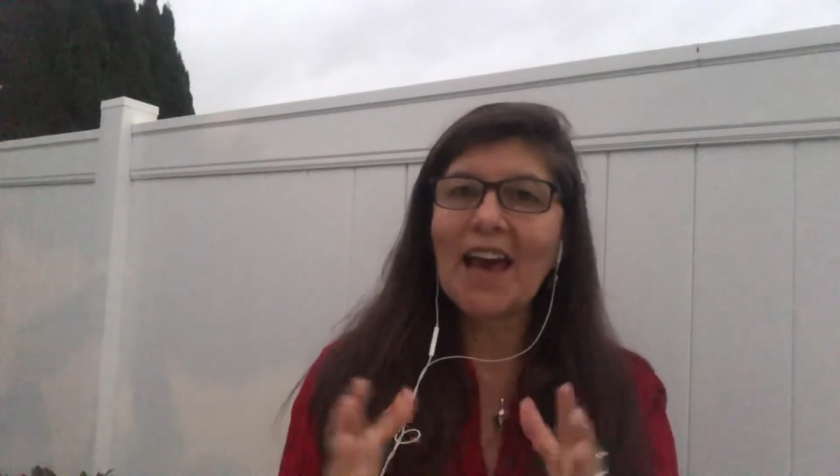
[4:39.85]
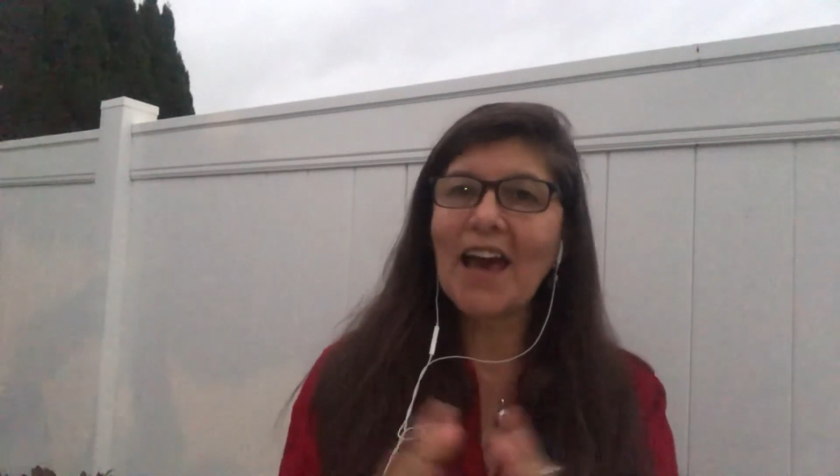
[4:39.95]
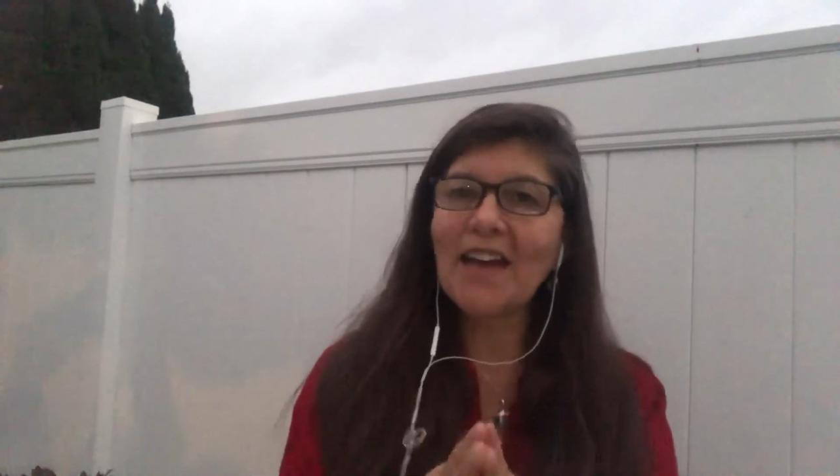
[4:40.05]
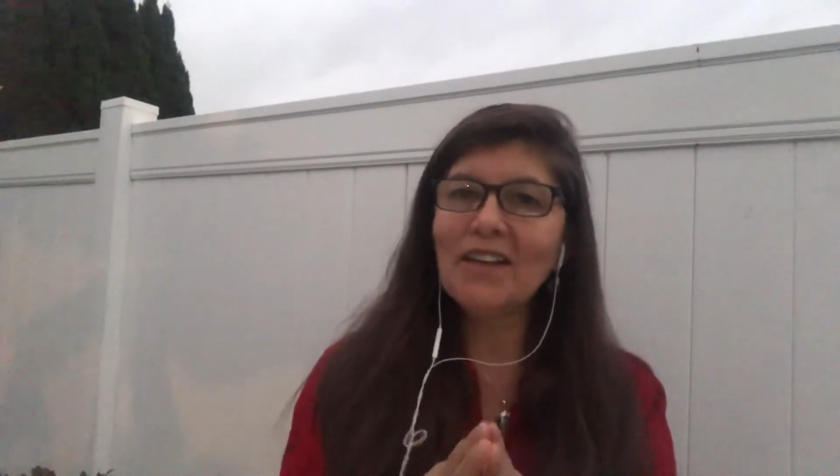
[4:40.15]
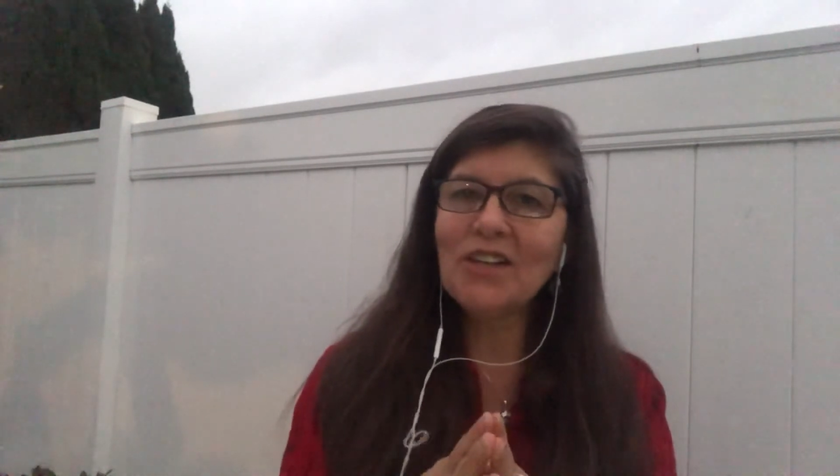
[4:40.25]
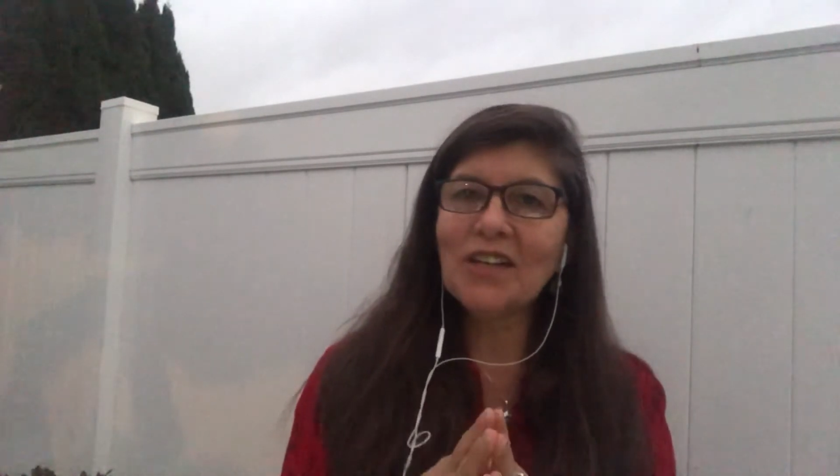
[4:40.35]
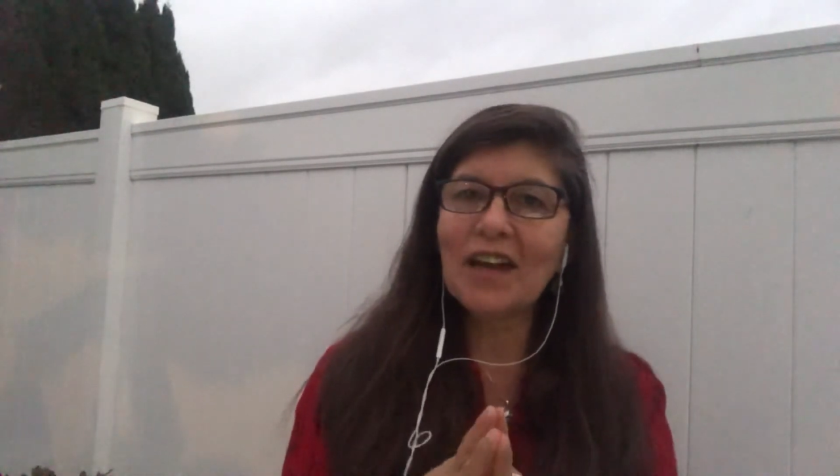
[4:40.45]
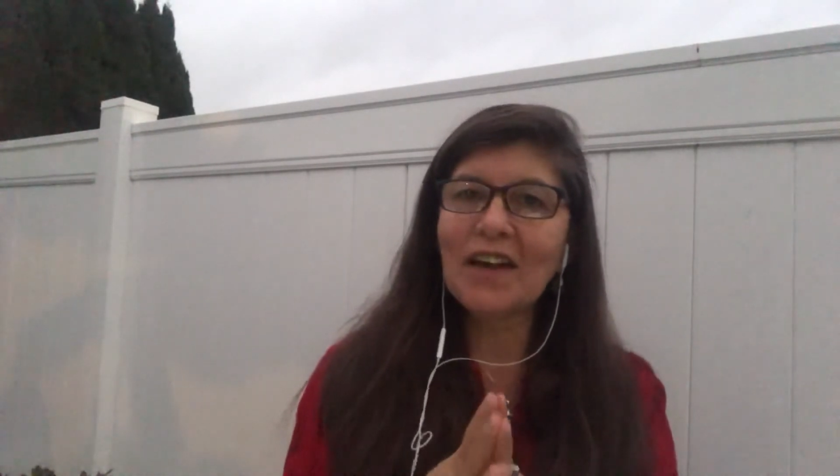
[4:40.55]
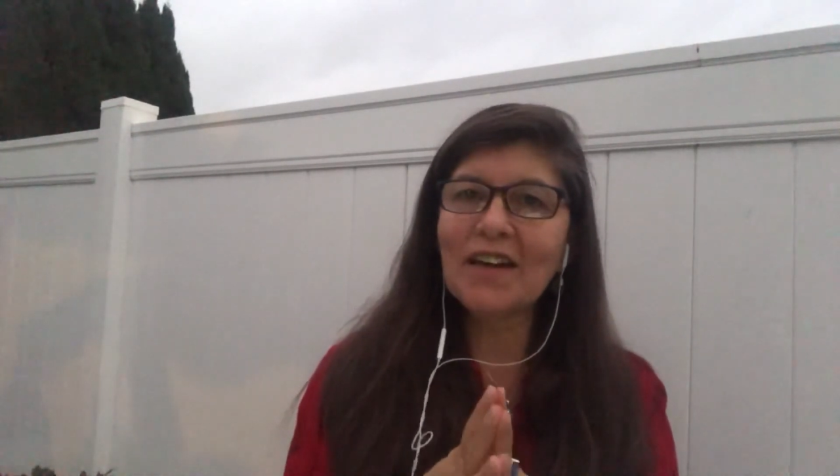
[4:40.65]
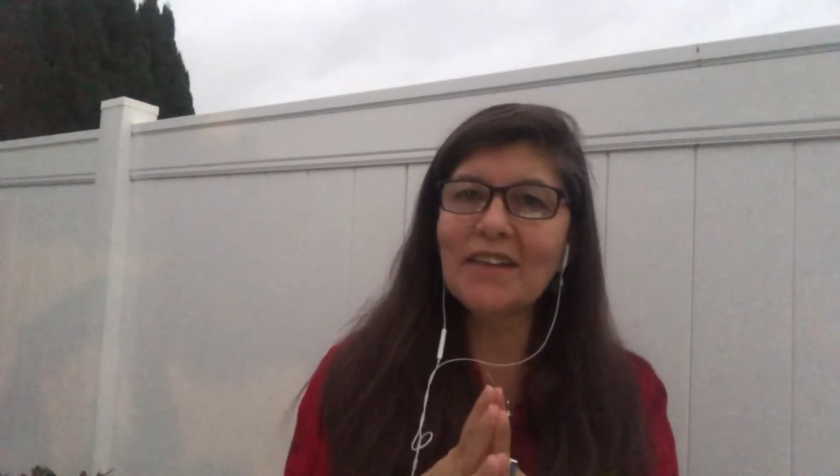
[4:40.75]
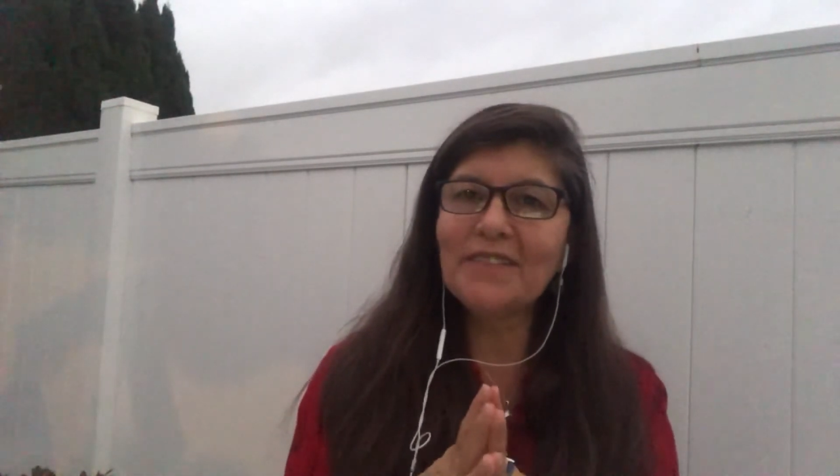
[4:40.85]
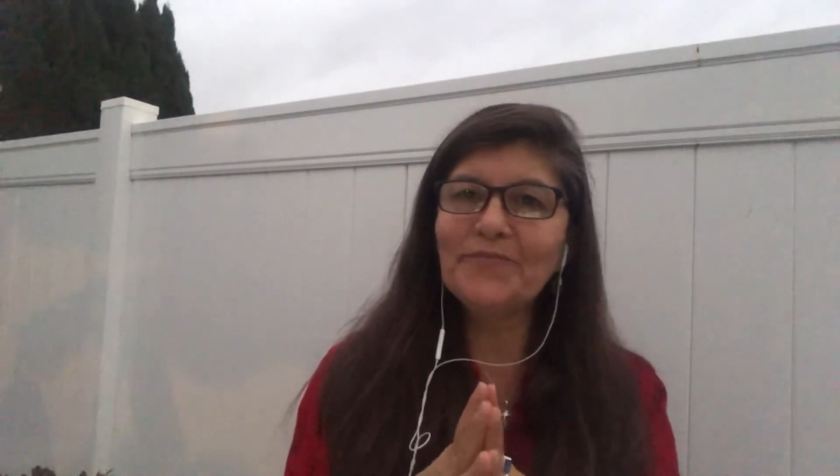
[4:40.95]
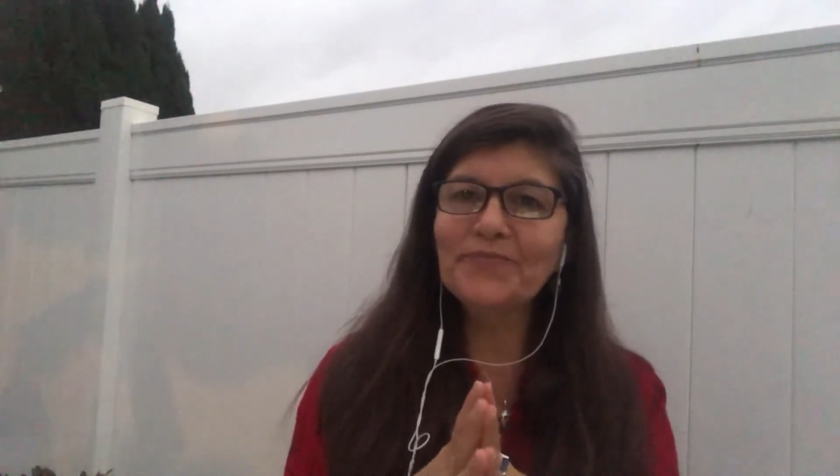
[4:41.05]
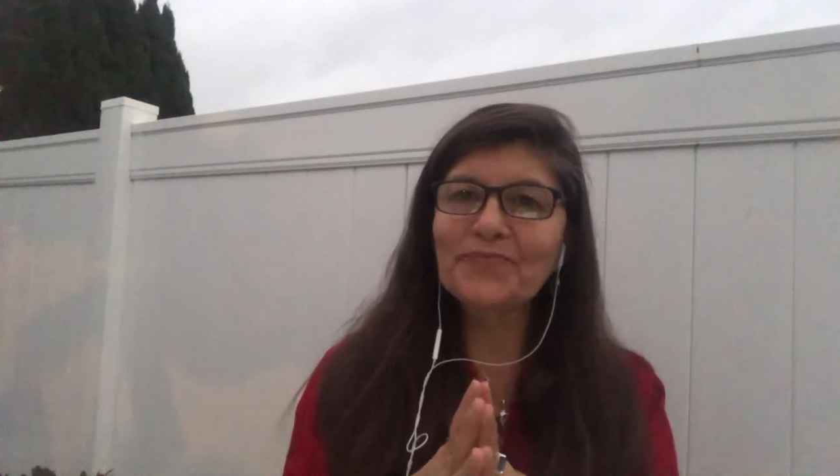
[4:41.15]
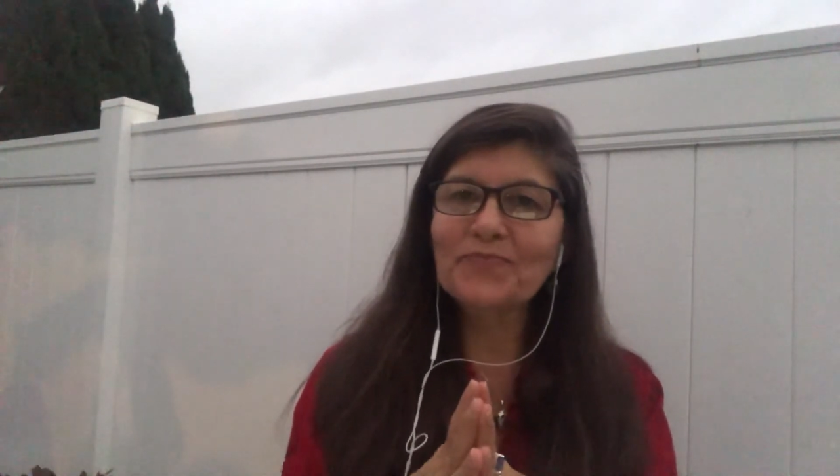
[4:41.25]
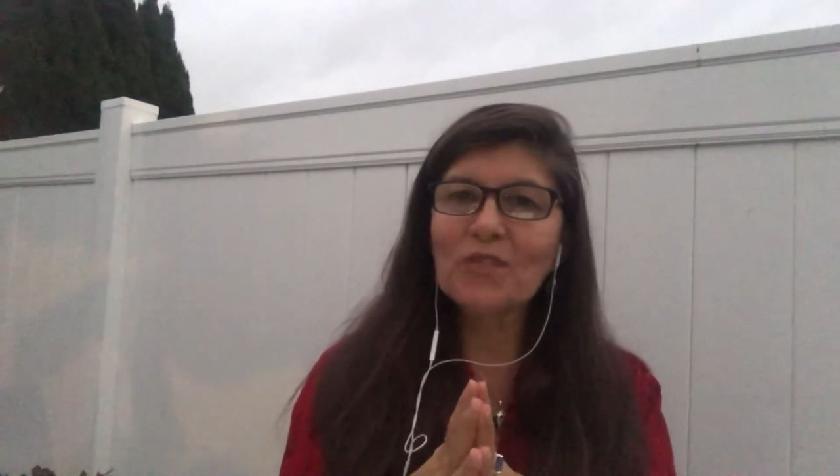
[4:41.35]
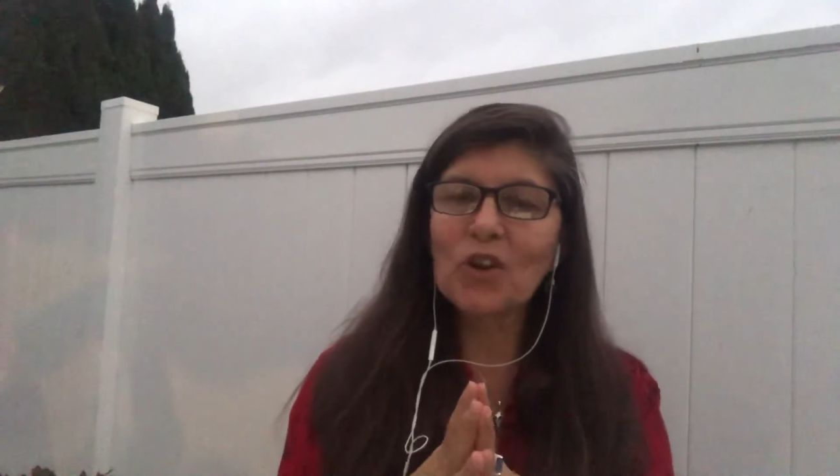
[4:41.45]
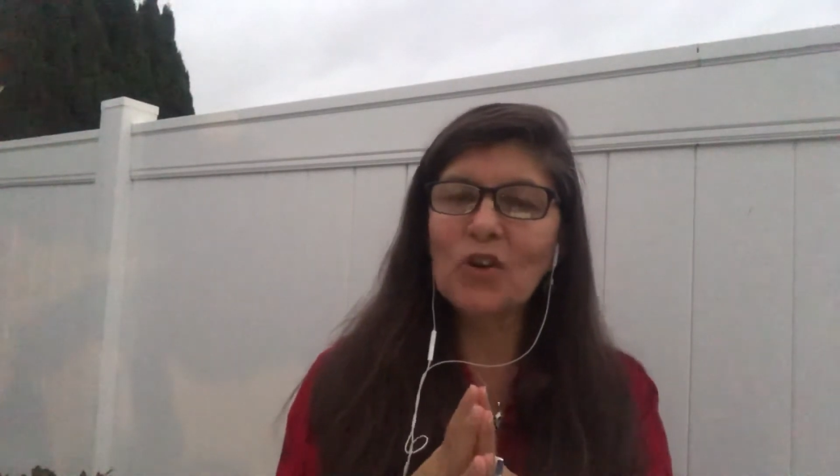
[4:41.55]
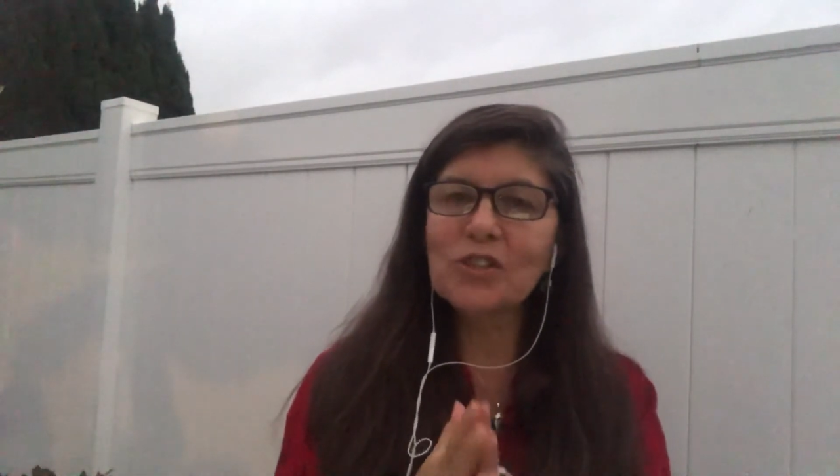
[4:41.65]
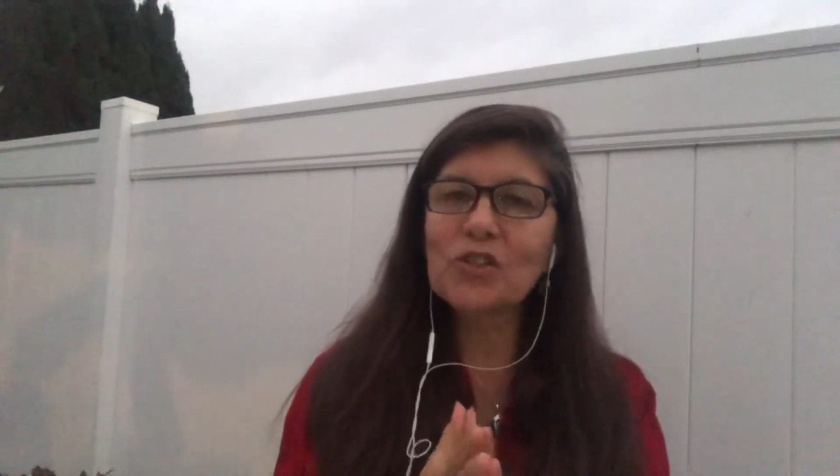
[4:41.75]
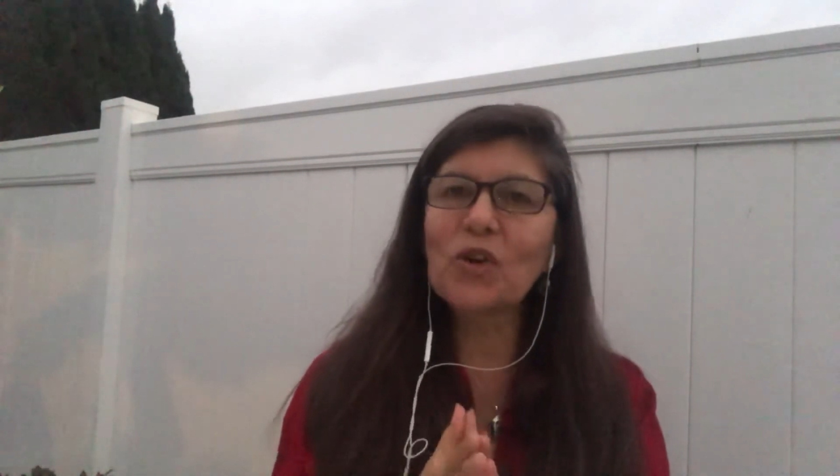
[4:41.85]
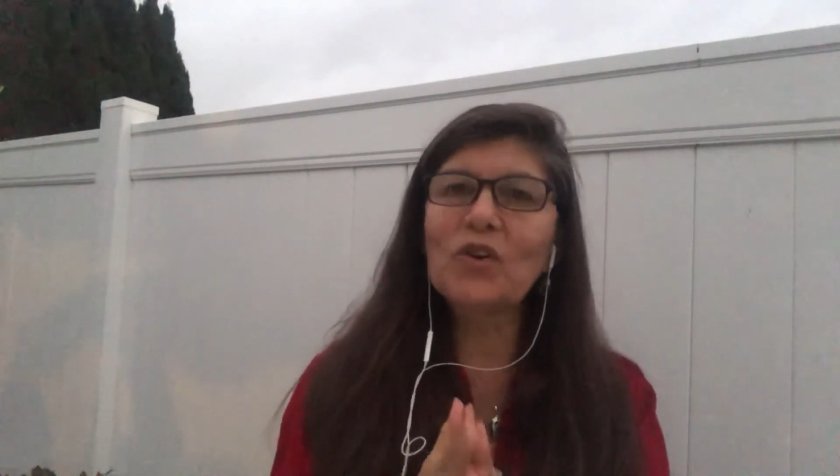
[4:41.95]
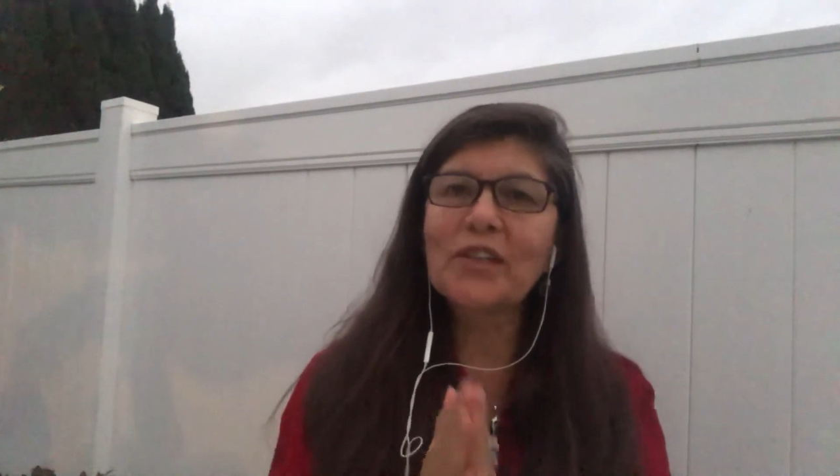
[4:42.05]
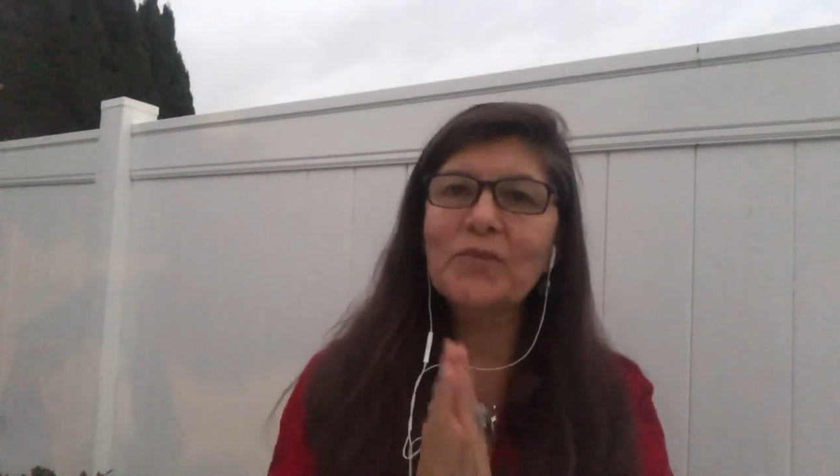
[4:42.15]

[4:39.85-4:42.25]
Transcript: And also